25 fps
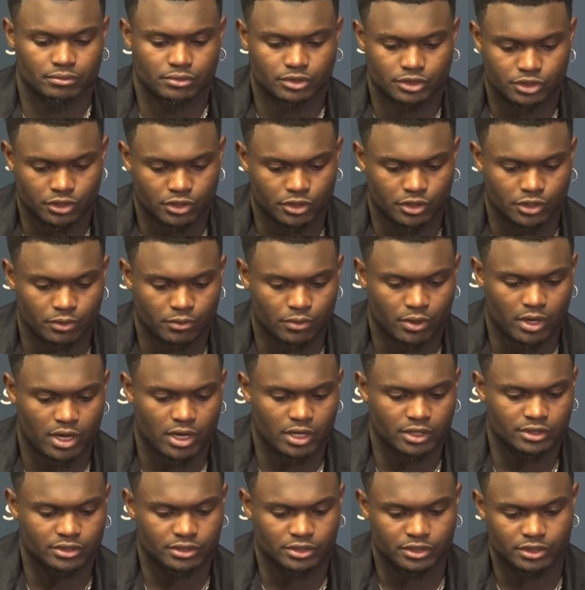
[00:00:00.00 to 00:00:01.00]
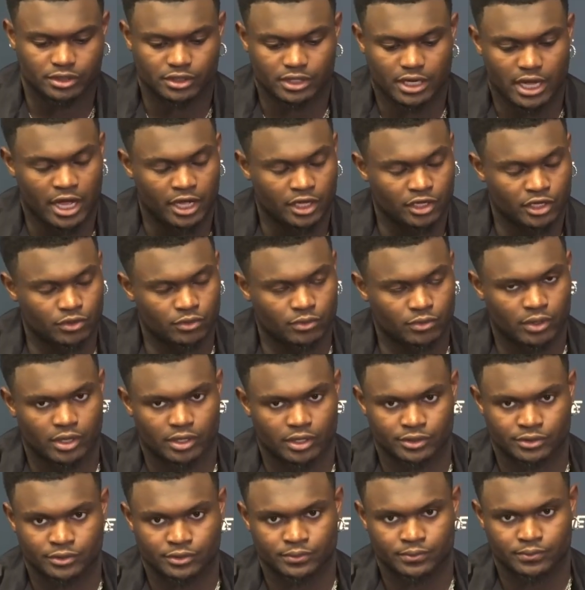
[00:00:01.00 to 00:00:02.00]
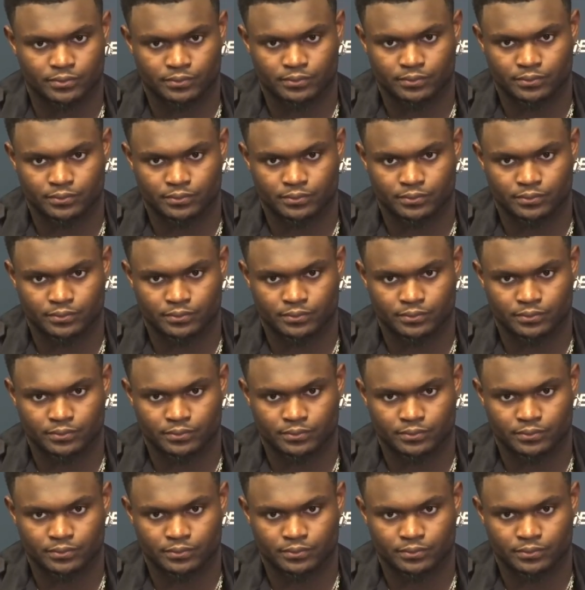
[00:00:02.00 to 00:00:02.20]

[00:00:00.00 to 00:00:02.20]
maturity-wise and then IQ-wise.